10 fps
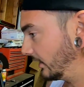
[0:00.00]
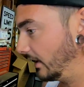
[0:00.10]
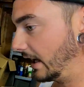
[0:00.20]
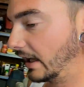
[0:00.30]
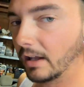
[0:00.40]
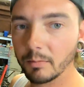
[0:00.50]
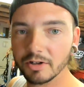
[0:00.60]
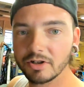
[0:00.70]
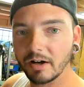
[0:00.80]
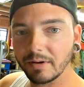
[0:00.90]
Today I'm
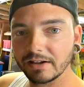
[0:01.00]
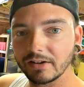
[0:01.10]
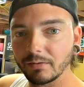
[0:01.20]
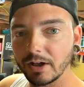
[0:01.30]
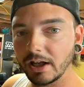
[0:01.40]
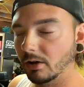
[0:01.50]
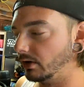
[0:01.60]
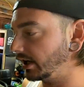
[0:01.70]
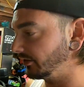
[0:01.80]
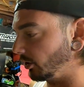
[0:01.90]
going to try to make this video
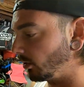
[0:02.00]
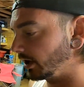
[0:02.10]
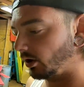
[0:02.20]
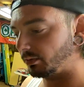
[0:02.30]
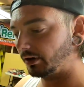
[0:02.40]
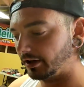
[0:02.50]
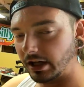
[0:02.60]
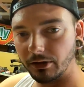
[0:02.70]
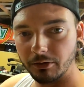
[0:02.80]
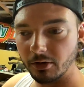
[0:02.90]
nice and quick. I'll probably
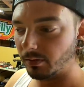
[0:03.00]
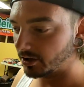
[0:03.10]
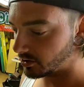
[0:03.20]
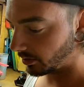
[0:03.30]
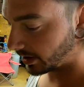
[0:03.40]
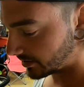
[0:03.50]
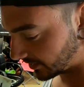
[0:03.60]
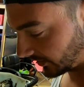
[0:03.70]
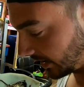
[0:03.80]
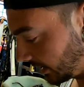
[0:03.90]
cut through a bunch of what I
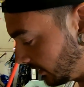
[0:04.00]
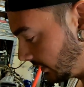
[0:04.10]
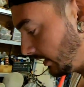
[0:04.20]
just said,